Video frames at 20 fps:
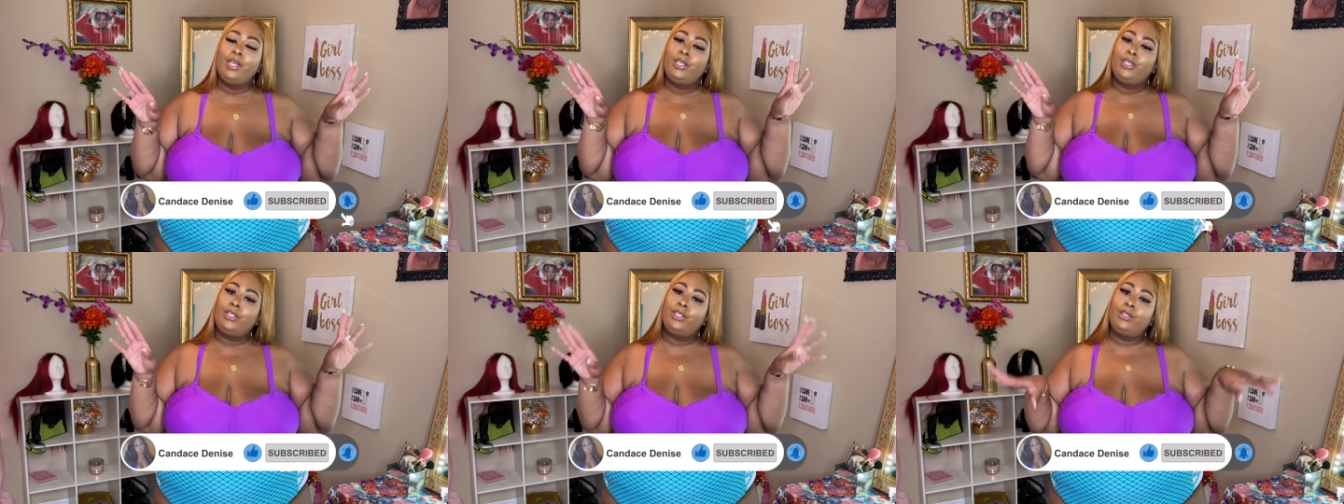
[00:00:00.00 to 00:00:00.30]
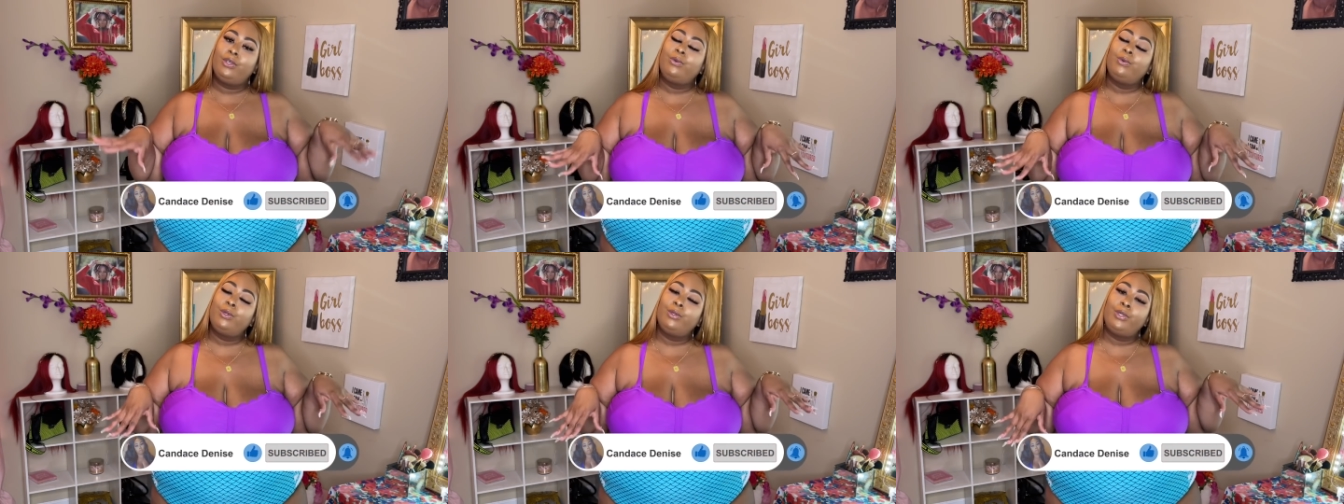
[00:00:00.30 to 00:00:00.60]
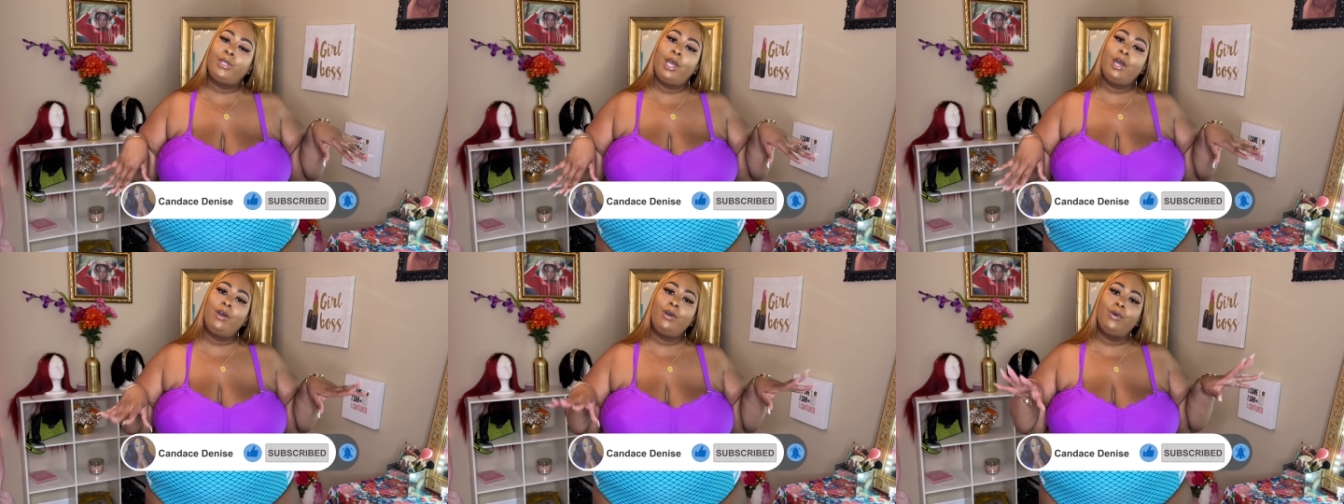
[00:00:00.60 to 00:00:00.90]
you will
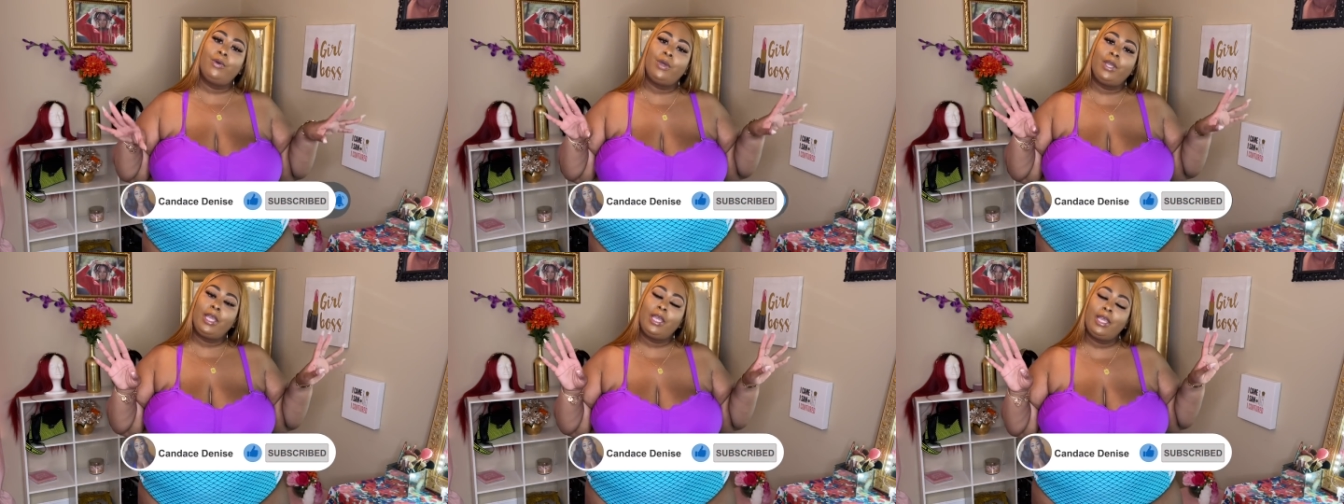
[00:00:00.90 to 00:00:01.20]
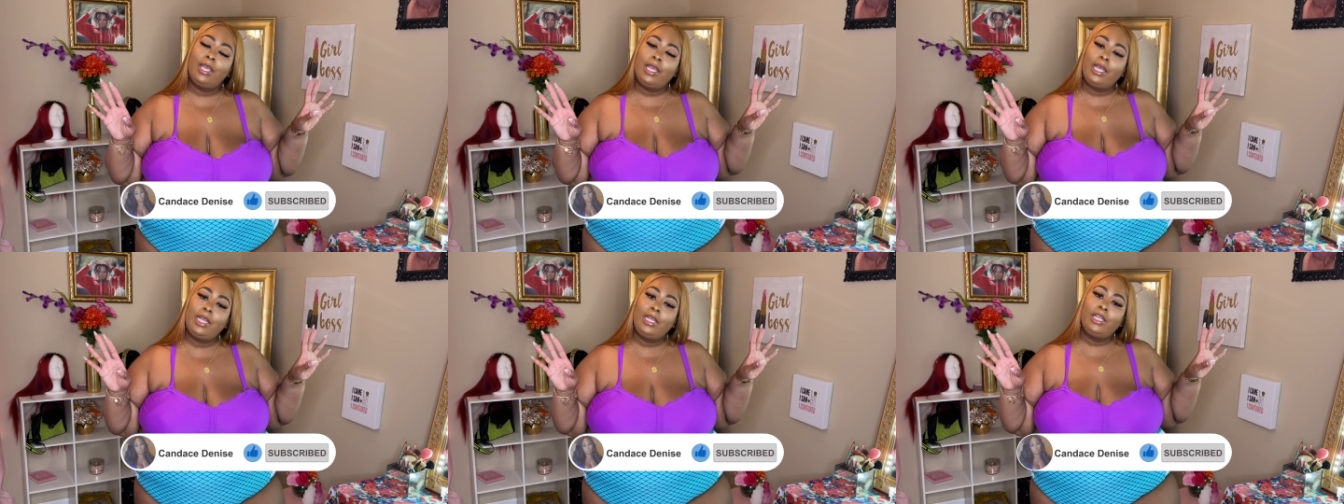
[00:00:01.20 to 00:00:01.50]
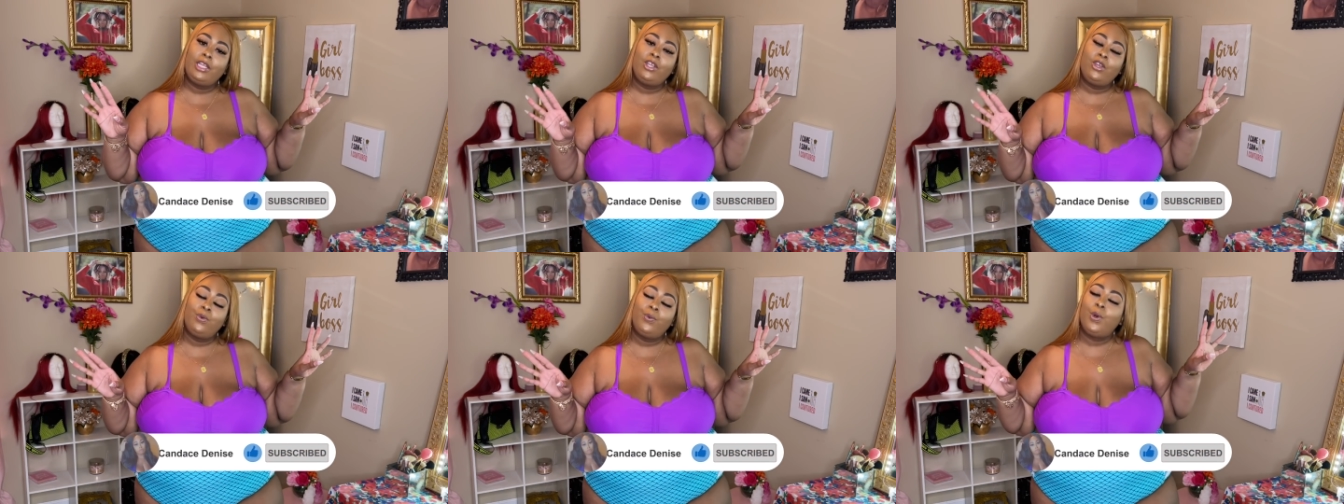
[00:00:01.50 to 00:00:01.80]
know
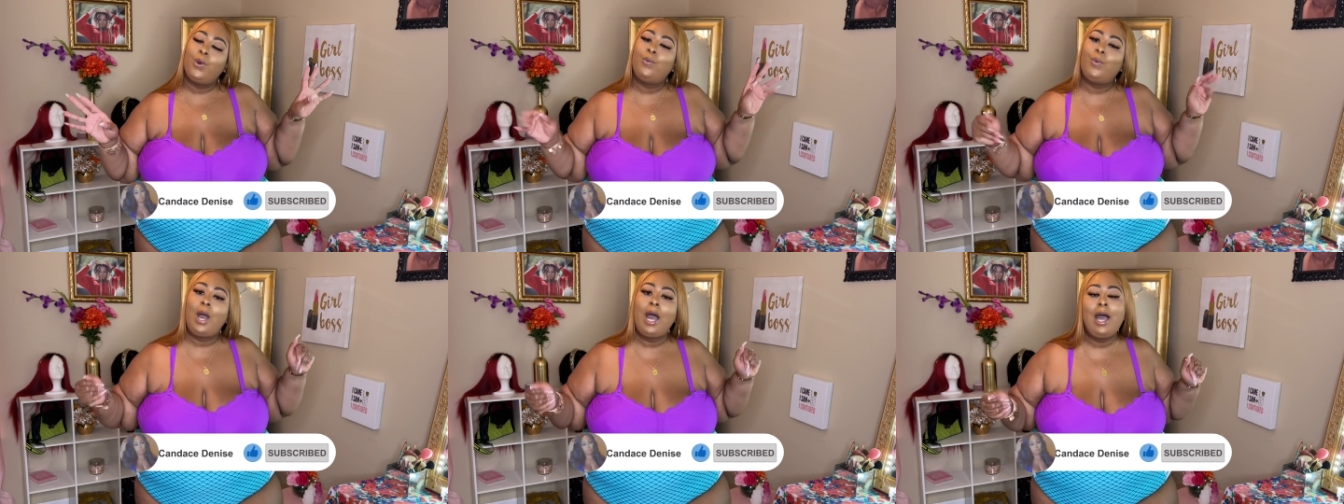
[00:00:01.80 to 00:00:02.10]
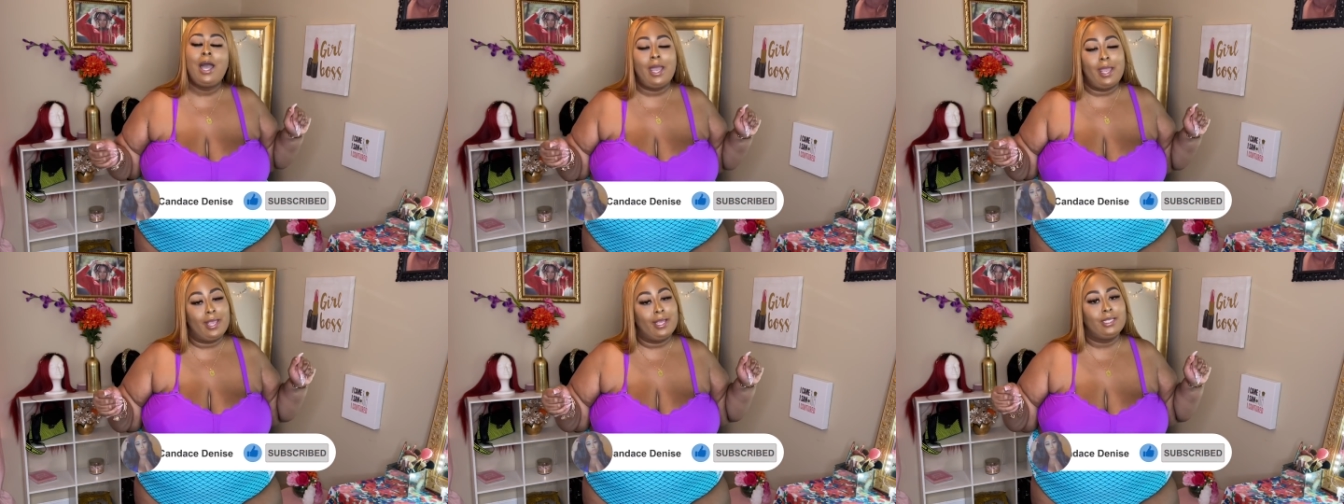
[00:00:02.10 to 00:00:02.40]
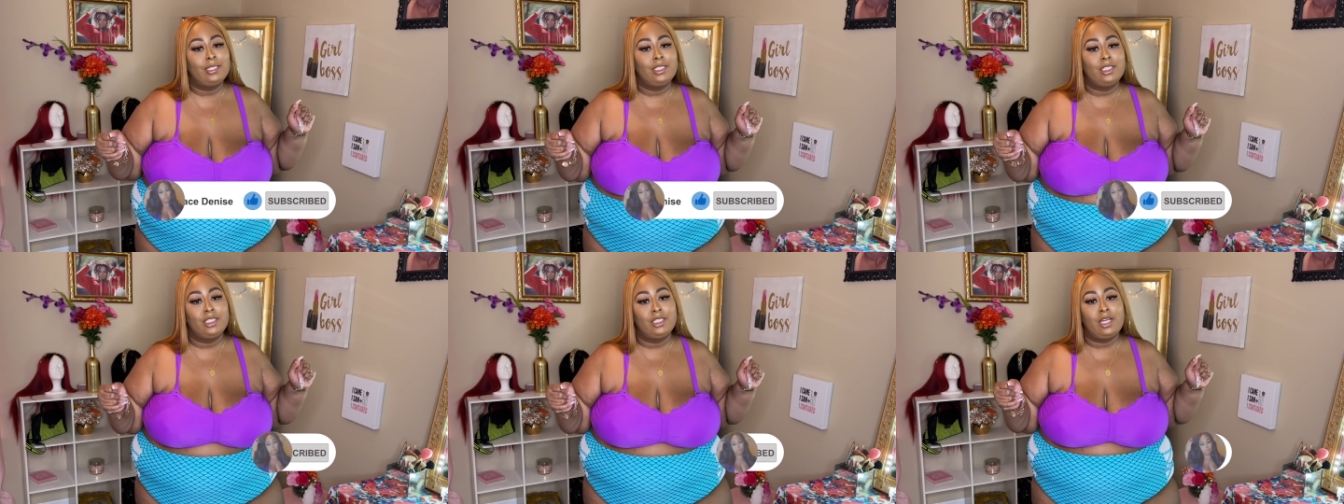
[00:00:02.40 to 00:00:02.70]
and you will
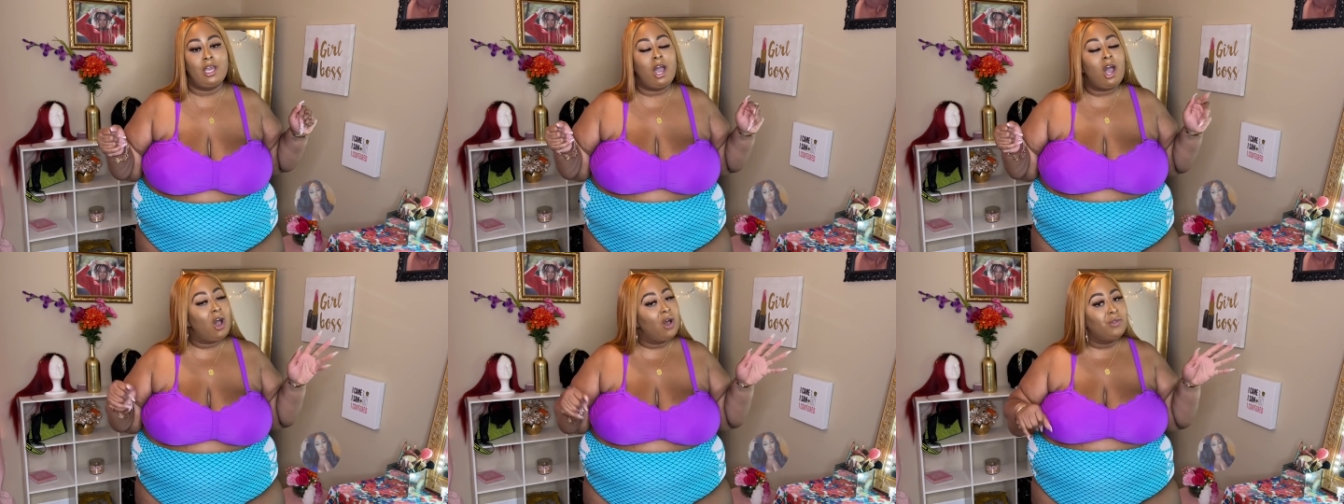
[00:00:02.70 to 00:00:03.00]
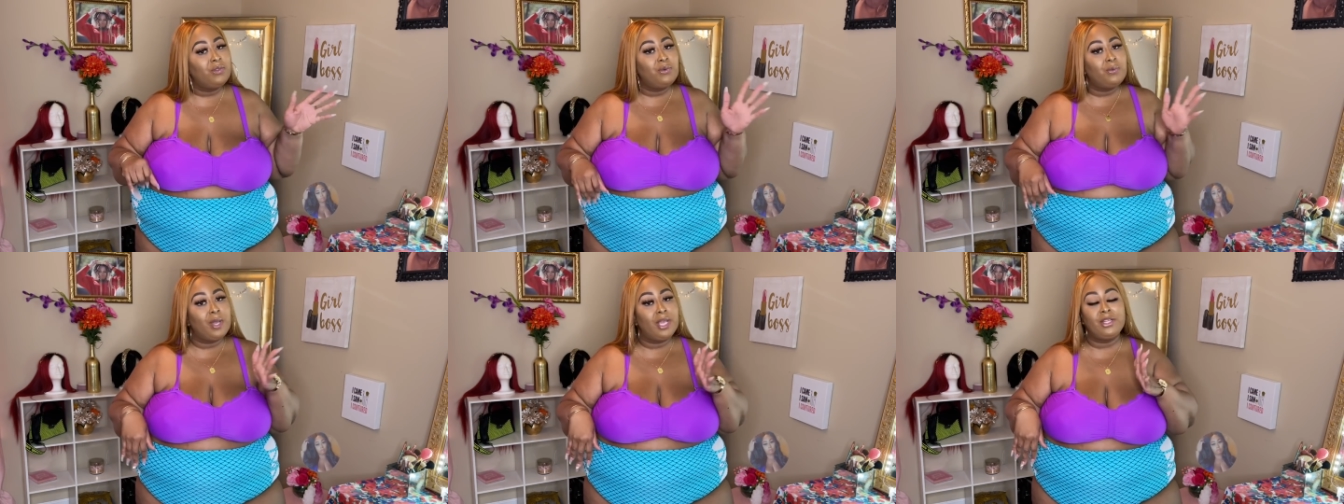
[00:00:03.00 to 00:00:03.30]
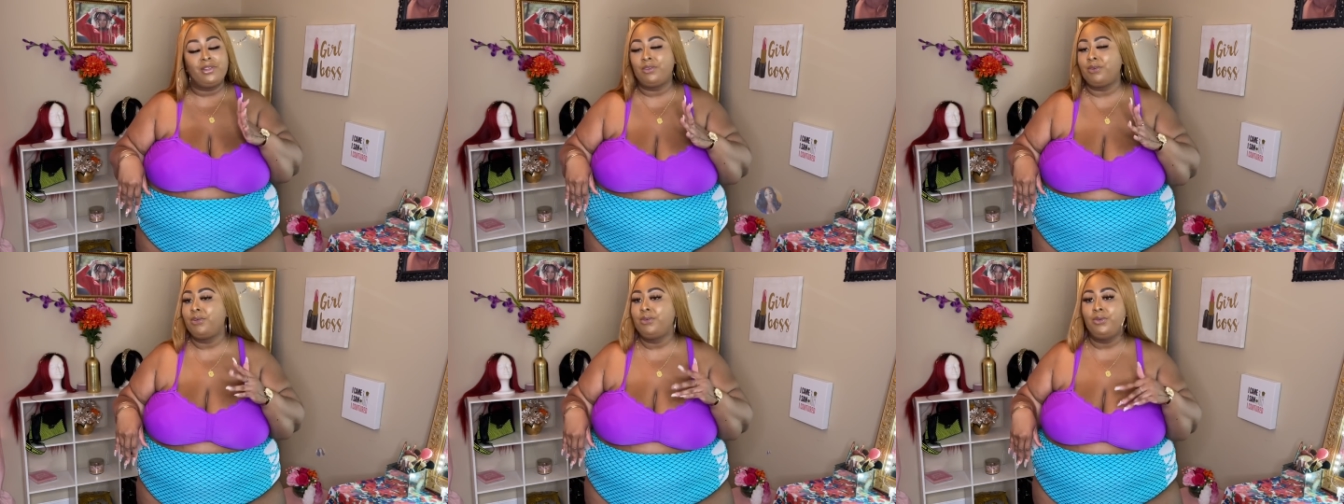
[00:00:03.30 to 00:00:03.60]
watch all the way
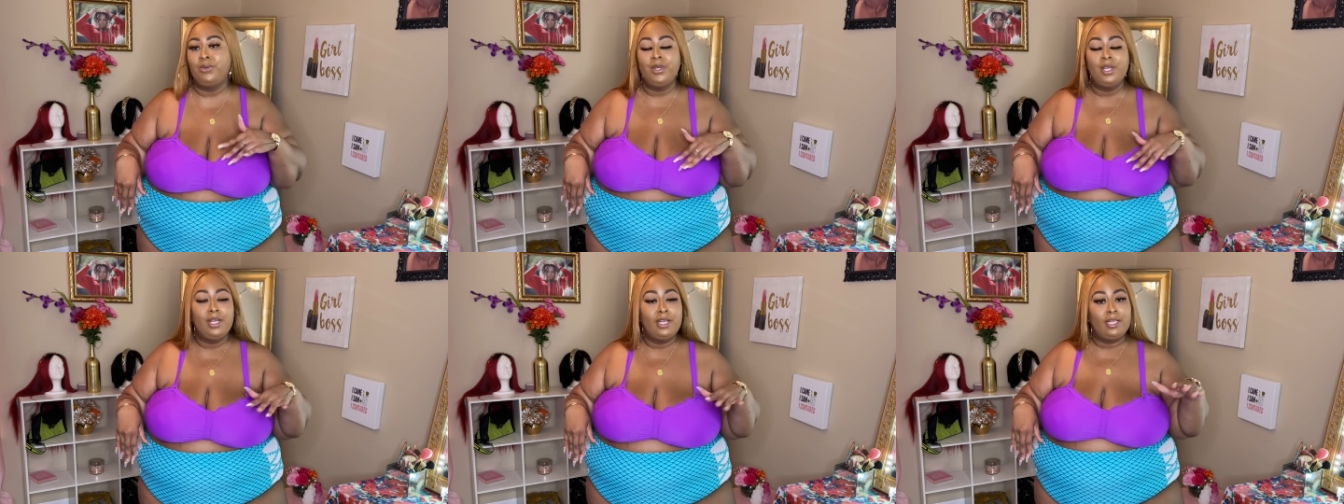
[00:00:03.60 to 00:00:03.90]
through,